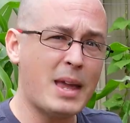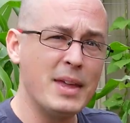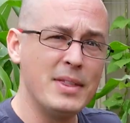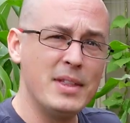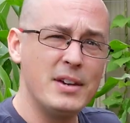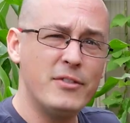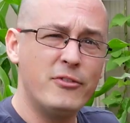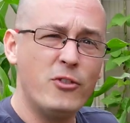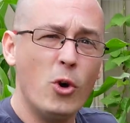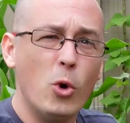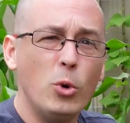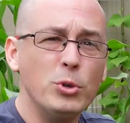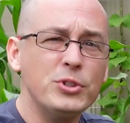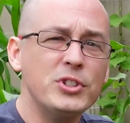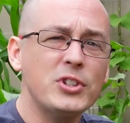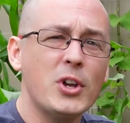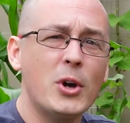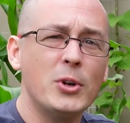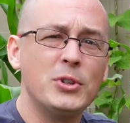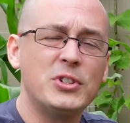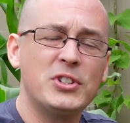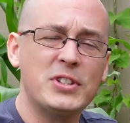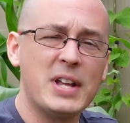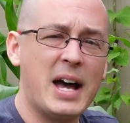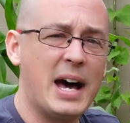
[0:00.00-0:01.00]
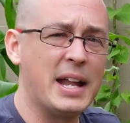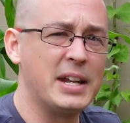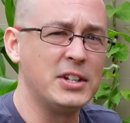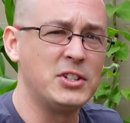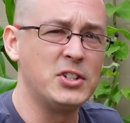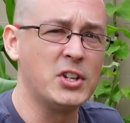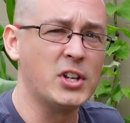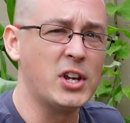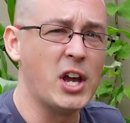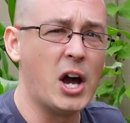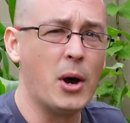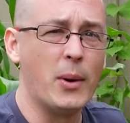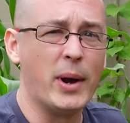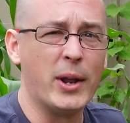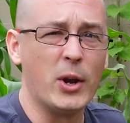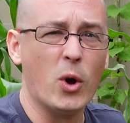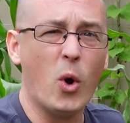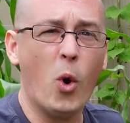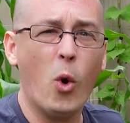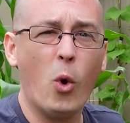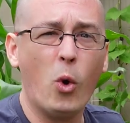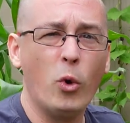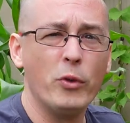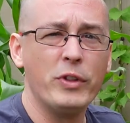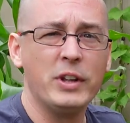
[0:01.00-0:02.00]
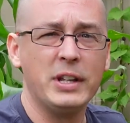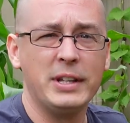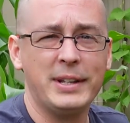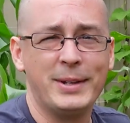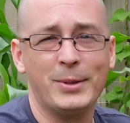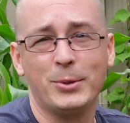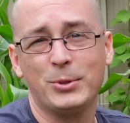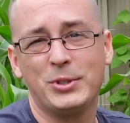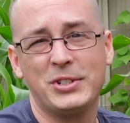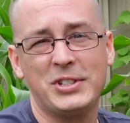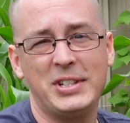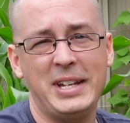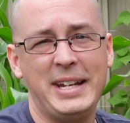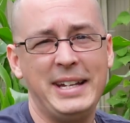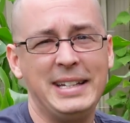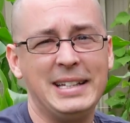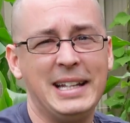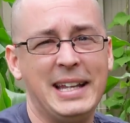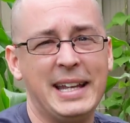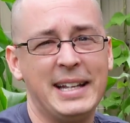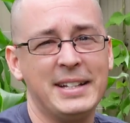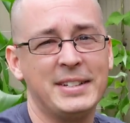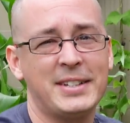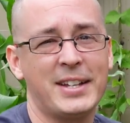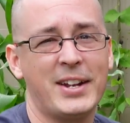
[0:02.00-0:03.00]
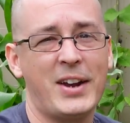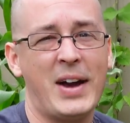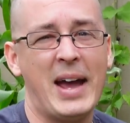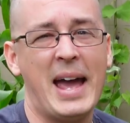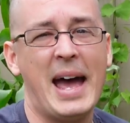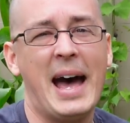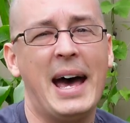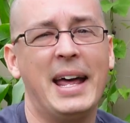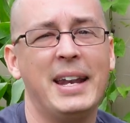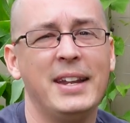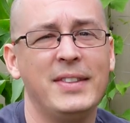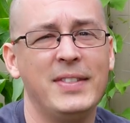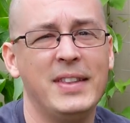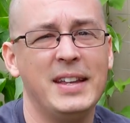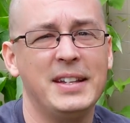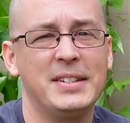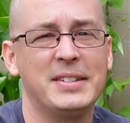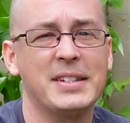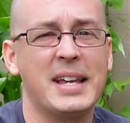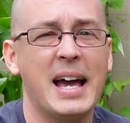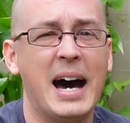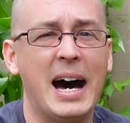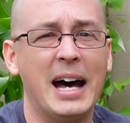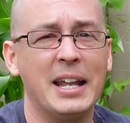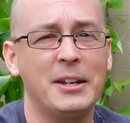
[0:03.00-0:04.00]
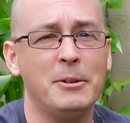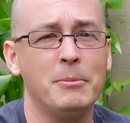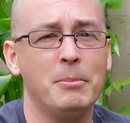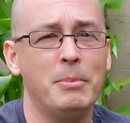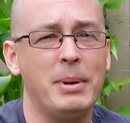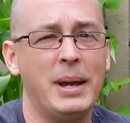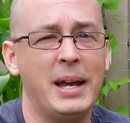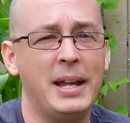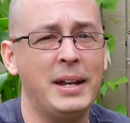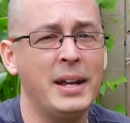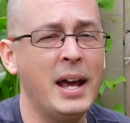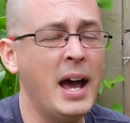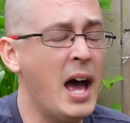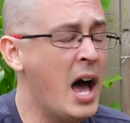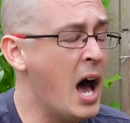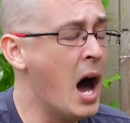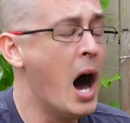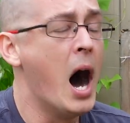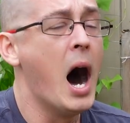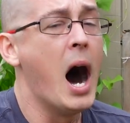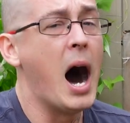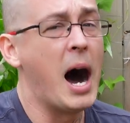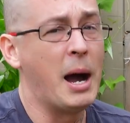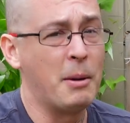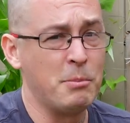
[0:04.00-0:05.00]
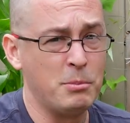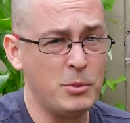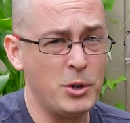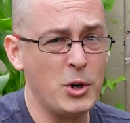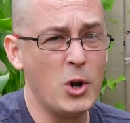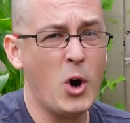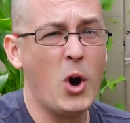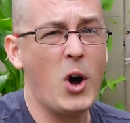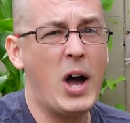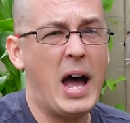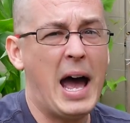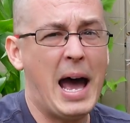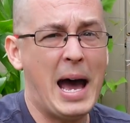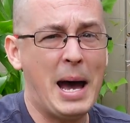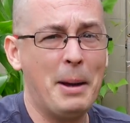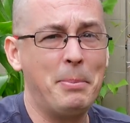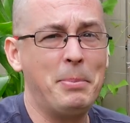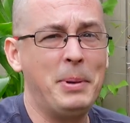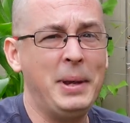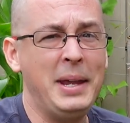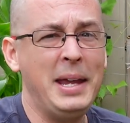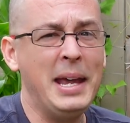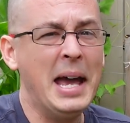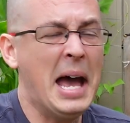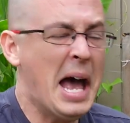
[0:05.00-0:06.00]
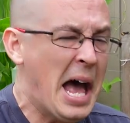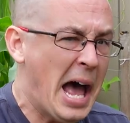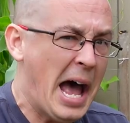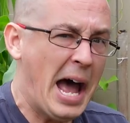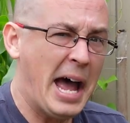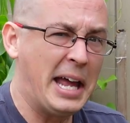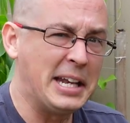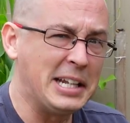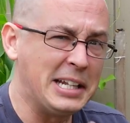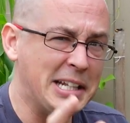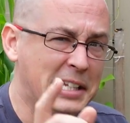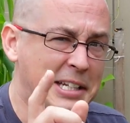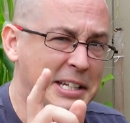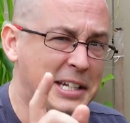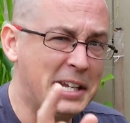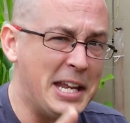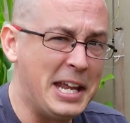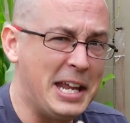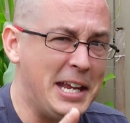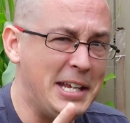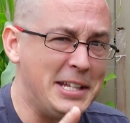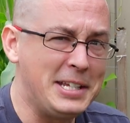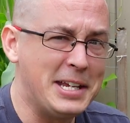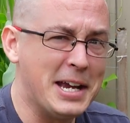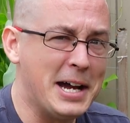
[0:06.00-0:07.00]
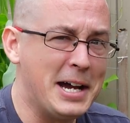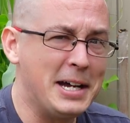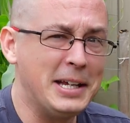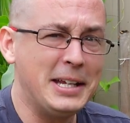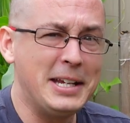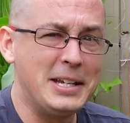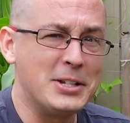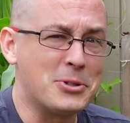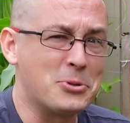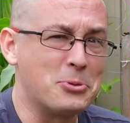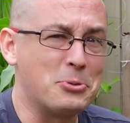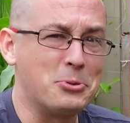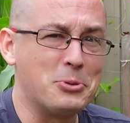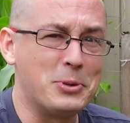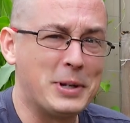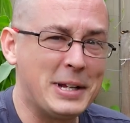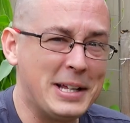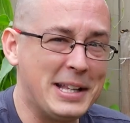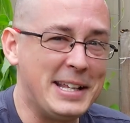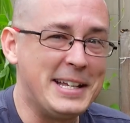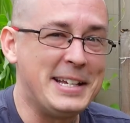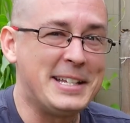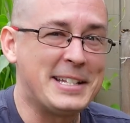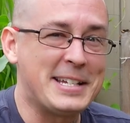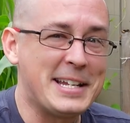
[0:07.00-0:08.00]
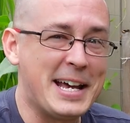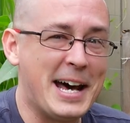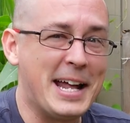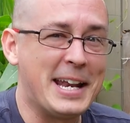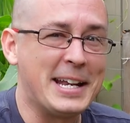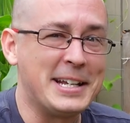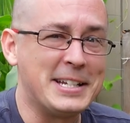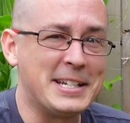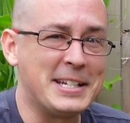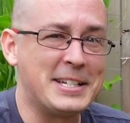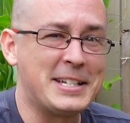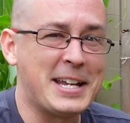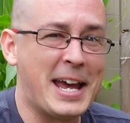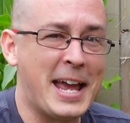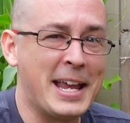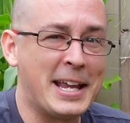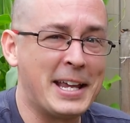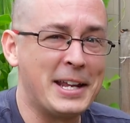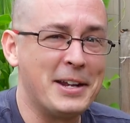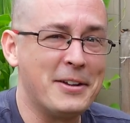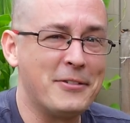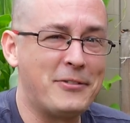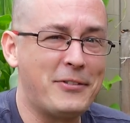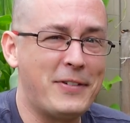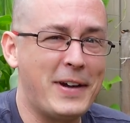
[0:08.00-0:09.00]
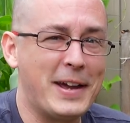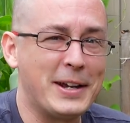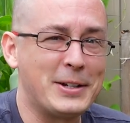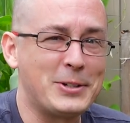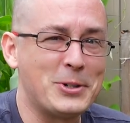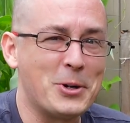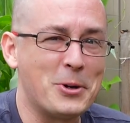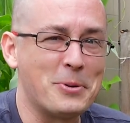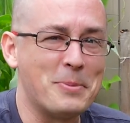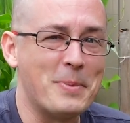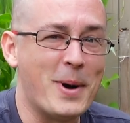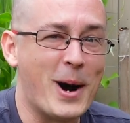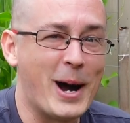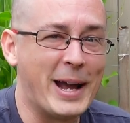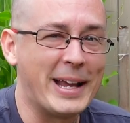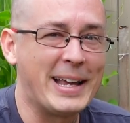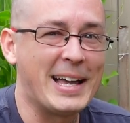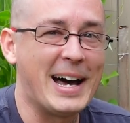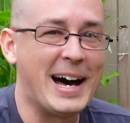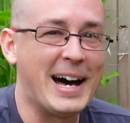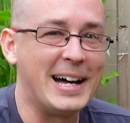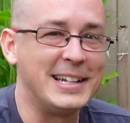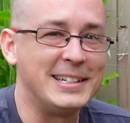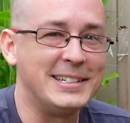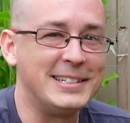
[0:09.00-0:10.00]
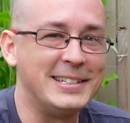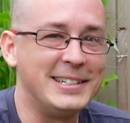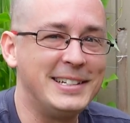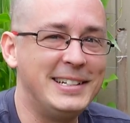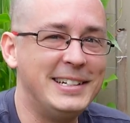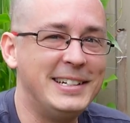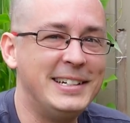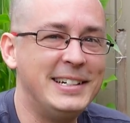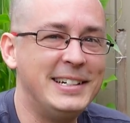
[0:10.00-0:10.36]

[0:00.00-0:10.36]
They've also started to go at all the little seedlings that I had in this garden bed. I'm not happy, and La Nina is really starting to take an effect on my garden.